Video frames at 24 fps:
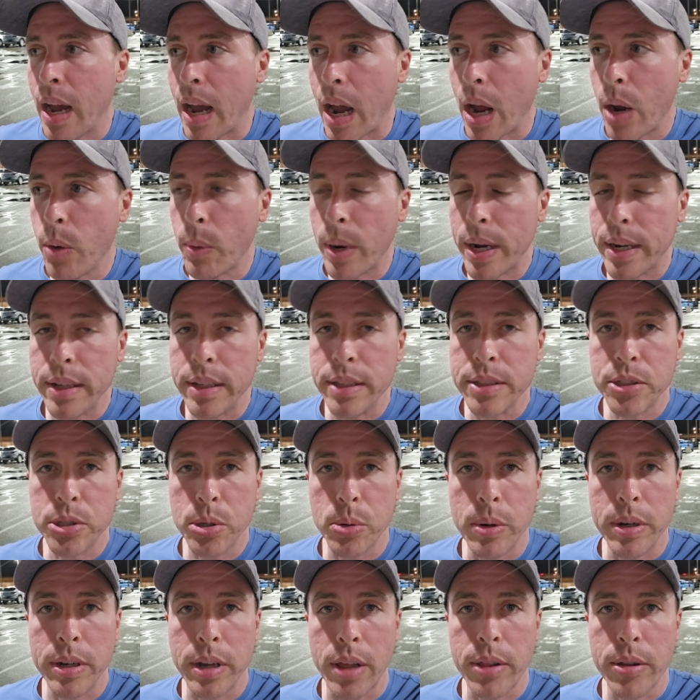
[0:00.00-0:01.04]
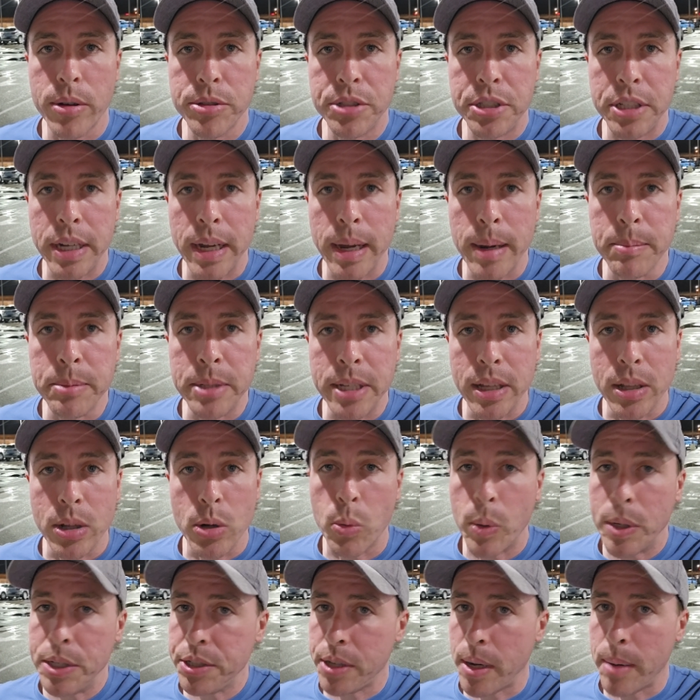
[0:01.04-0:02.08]
I went into another GM
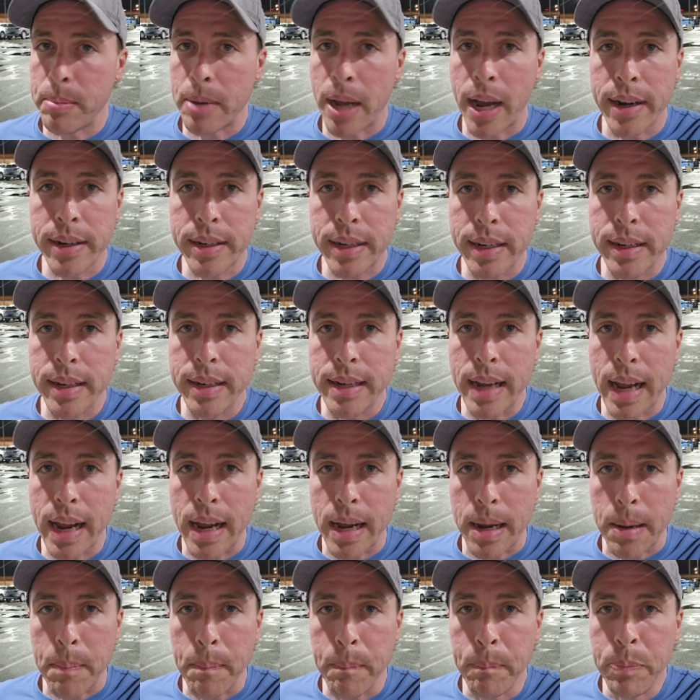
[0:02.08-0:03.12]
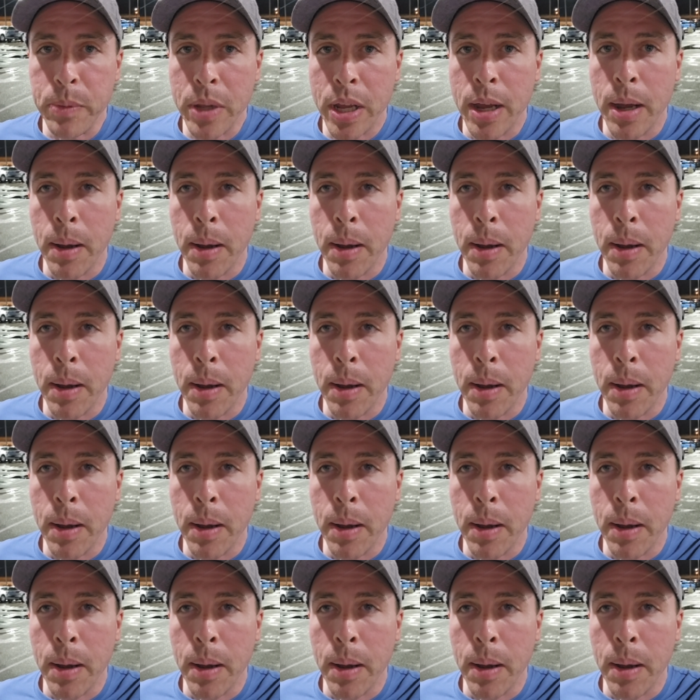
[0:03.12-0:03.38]
dealer, which I'm not going to name,